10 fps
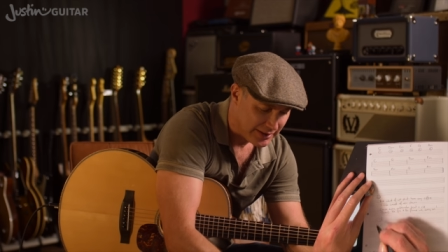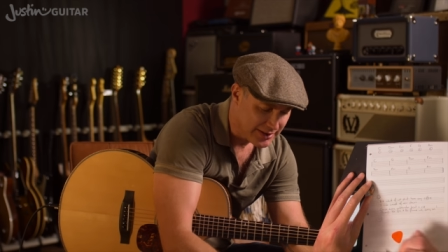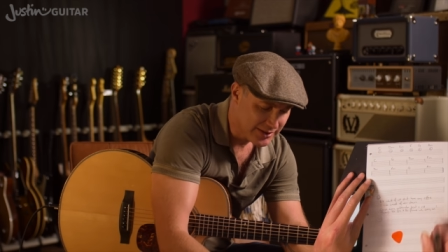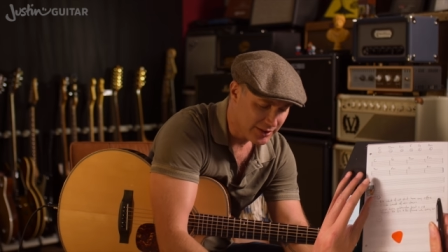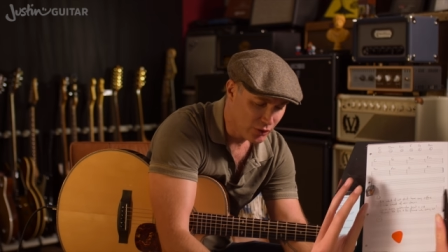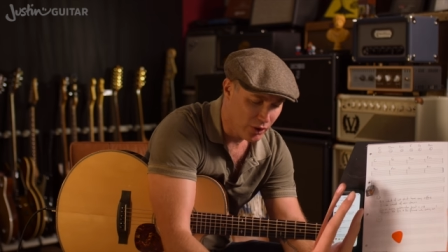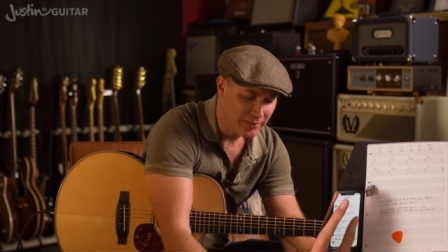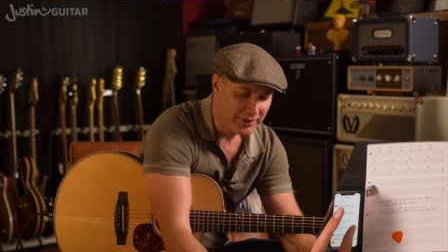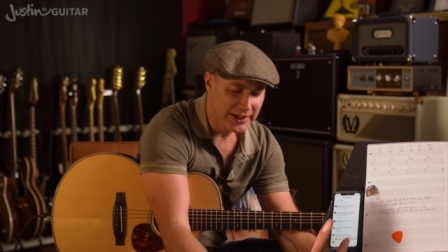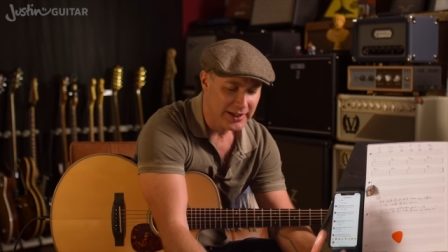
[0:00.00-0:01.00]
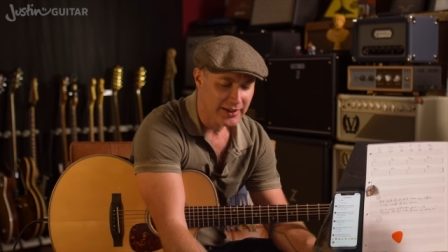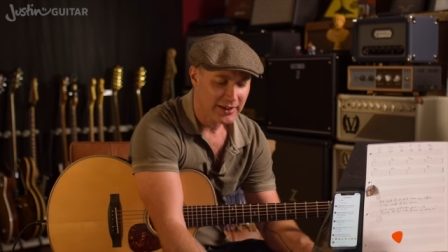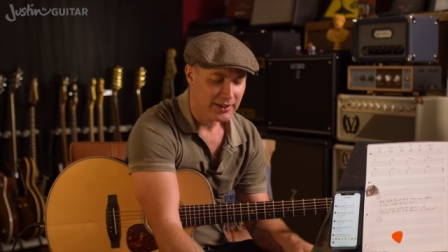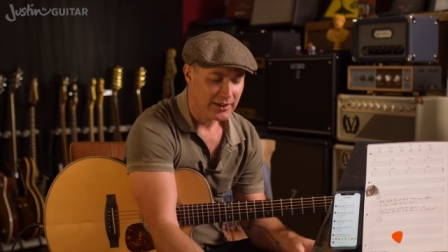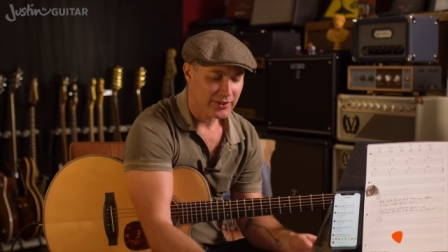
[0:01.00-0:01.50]
is that normally
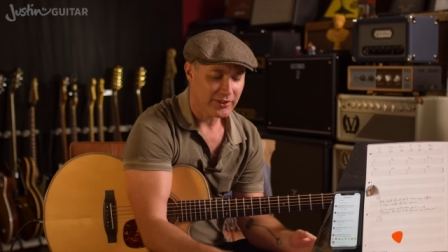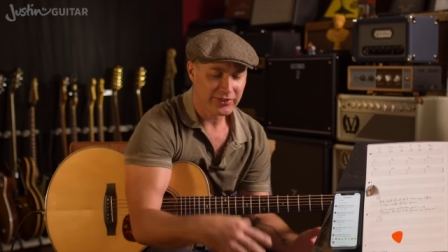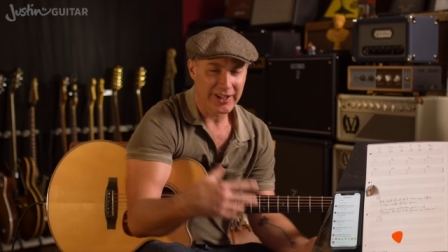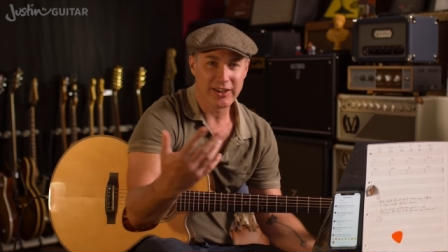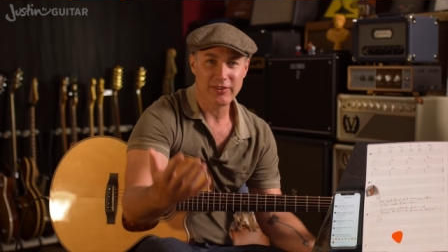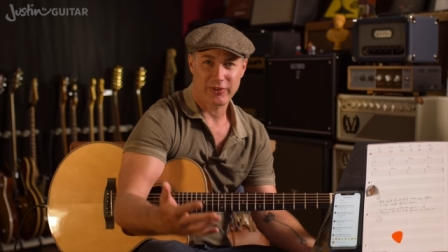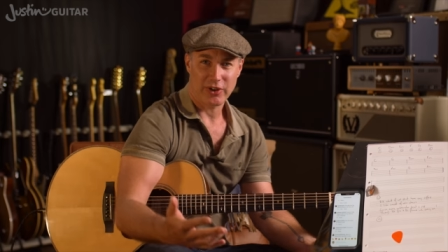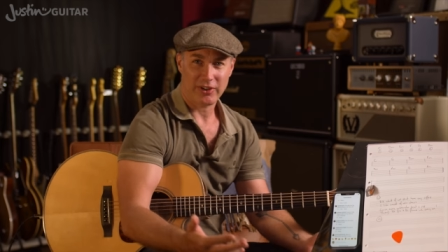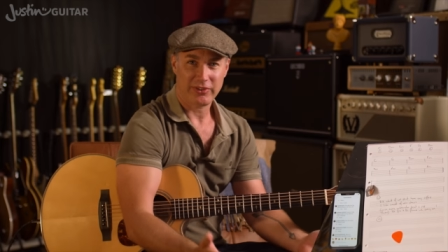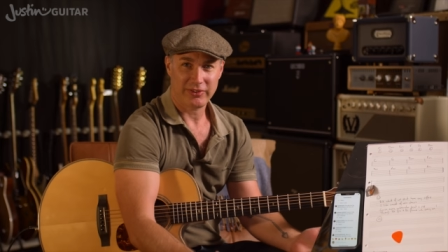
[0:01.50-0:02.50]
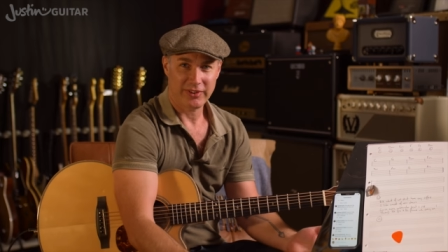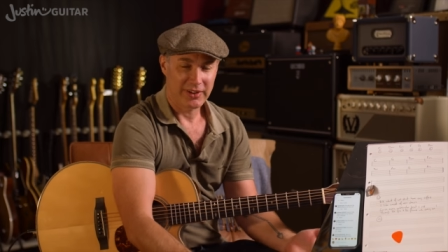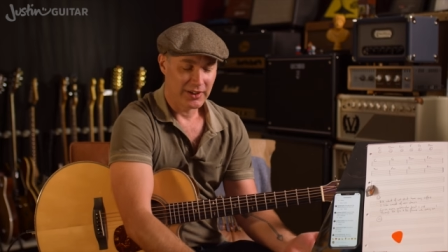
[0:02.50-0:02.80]
the second verse